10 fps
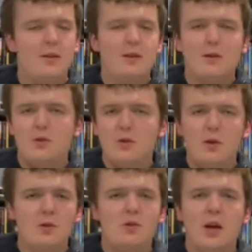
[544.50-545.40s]
like
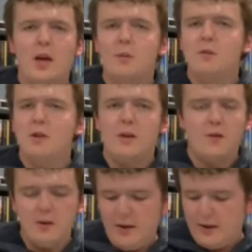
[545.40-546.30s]
studio jams and
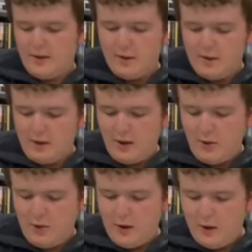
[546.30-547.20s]
different takes and
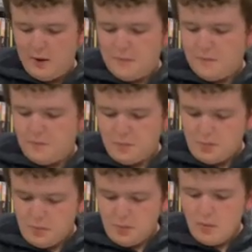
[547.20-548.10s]
stuff
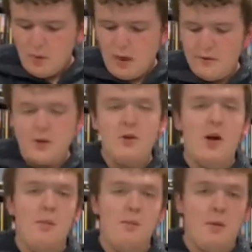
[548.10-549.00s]
of each
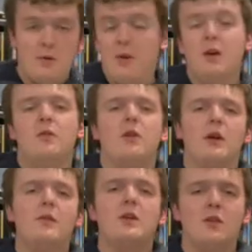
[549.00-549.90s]
album, of
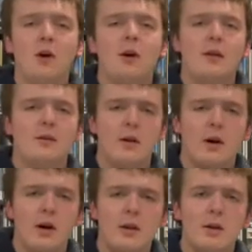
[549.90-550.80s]
each song that's
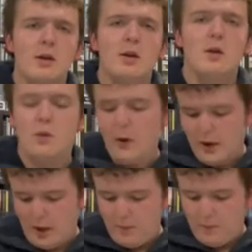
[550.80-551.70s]
on the White
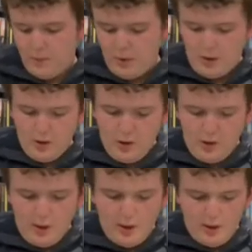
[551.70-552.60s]
Album.
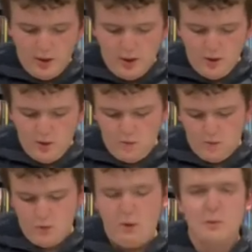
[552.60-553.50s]
And then
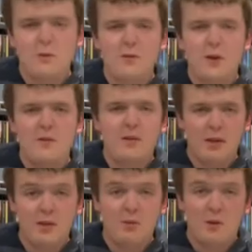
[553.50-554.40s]
one of my most favorite
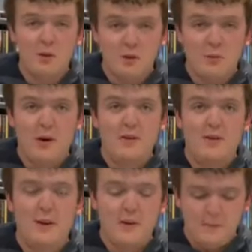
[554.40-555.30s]
things about this box
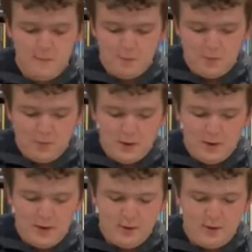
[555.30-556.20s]
set
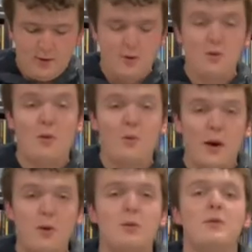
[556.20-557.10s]
is the
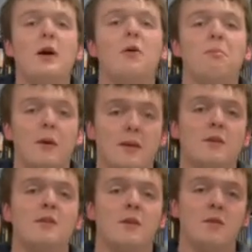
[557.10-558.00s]
surround sound
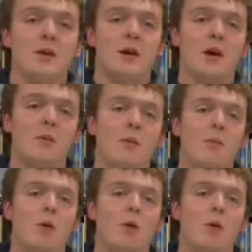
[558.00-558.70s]
mixes of the album.